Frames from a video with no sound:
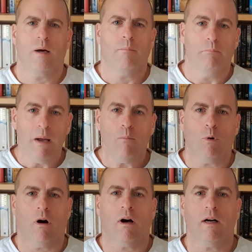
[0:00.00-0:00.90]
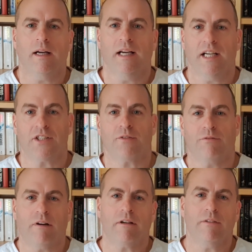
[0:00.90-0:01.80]
Memoir is a
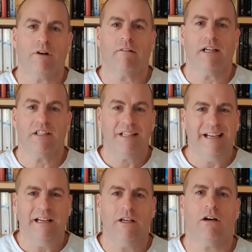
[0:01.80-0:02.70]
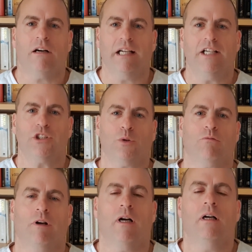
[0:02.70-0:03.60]
very, very teeny tiny
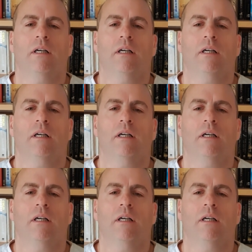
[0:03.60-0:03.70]
genre,